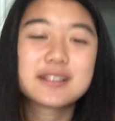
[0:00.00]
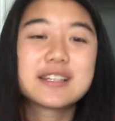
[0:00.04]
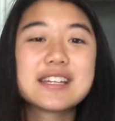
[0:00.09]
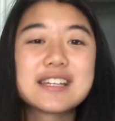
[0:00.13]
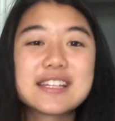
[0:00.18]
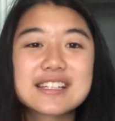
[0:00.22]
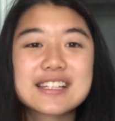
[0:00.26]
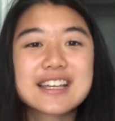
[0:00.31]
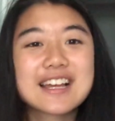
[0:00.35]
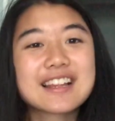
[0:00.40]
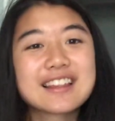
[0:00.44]

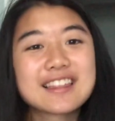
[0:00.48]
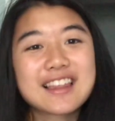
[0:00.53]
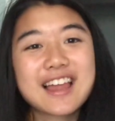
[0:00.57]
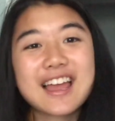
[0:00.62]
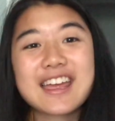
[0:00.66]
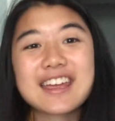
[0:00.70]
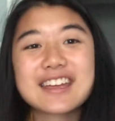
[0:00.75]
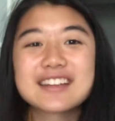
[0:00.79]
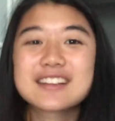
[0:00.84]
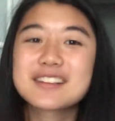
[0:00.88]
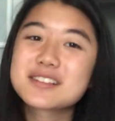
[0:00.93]
Please
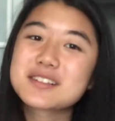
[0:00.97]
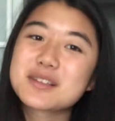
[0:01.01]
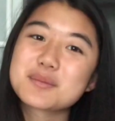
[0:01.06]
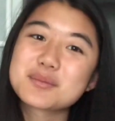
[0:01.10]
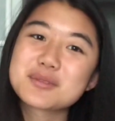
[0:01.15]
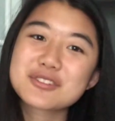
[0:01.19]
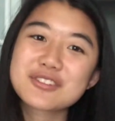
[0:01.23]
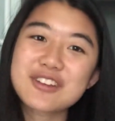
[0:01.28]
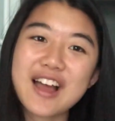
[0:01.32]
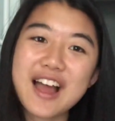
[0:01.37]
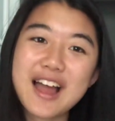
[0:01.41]
like,
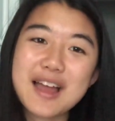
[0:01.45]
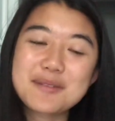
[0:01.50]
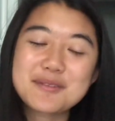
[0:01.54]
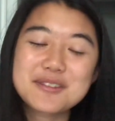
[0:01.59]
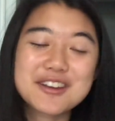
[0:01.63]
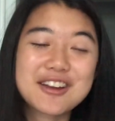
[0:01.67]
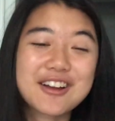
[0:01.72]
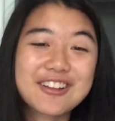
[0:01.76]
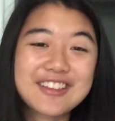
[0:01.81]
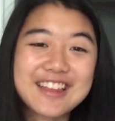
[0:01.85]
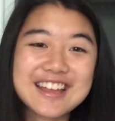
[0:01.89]
subscribe,
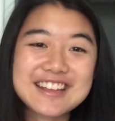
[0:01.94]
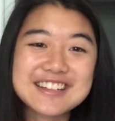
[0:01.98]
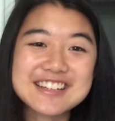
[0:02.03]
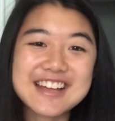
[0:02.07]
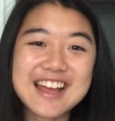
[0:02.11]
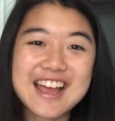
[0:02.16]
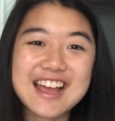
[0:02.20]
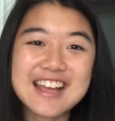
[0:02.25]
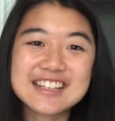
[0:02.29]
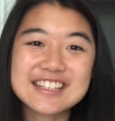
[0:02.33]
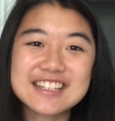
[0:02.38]
and all that
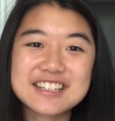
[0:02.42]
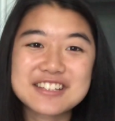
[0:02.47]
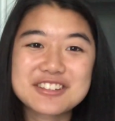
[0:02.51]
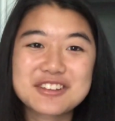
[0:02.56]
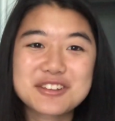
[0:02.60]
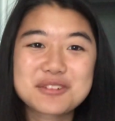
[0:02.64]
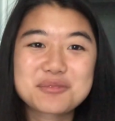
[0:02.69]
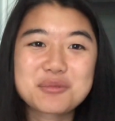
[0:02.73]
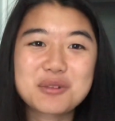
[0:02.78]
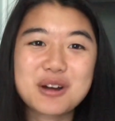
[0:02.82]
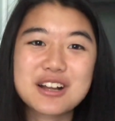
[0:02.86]
jazz, and you
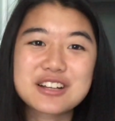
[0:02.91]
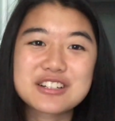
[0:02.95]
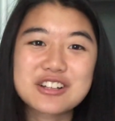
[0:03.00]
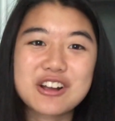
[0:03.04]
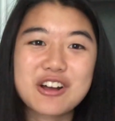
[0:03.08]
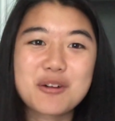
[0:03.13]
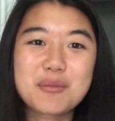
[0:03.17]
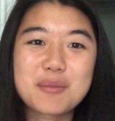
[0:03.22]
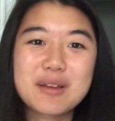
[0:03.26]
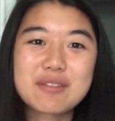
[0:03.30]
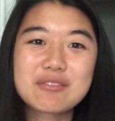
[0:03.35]
can watch
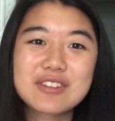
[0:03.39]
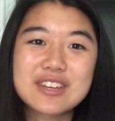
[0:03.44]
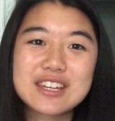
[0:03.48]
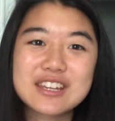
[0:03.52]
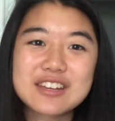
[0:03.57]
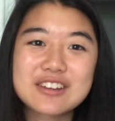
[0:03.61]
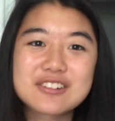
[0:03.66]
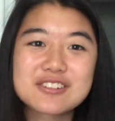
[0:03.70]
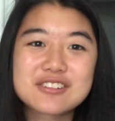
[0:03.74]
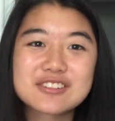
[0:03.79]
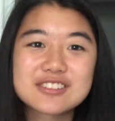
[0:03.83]
all my
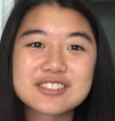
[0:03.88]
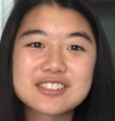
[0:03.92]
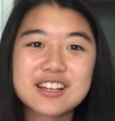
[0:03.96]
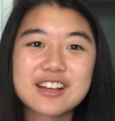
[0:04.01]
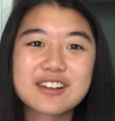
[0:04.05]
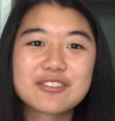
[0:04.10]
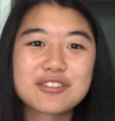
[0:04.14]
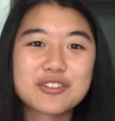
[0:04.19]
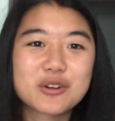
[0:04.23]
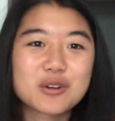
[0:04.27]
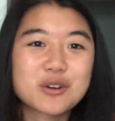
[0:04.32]
videos,
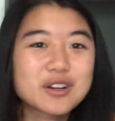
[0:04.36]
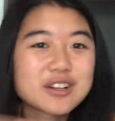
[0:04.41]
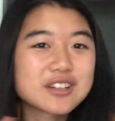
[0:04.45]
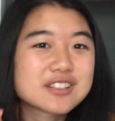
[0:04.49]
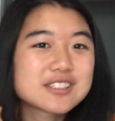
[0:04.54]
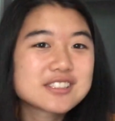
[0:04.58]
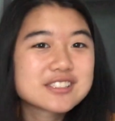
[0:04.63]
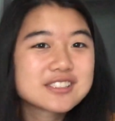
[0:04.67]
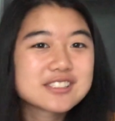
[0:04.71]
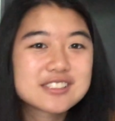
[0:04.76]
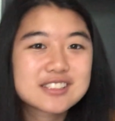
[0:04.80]
of
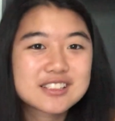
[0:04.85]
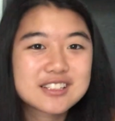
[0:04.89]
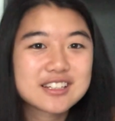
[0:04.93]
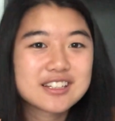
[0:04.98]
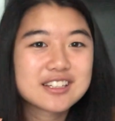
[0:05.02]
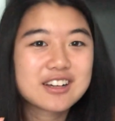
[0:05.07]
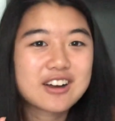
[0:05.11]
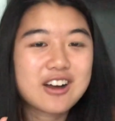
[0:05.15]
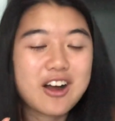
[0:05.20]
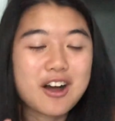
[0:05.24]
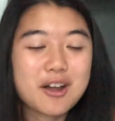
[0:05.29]
course,
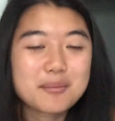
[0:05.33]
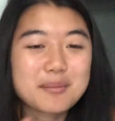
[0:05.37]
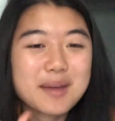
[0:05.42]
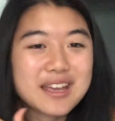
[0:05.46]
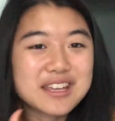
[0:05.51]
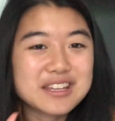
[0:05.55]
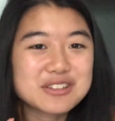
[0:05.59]
on my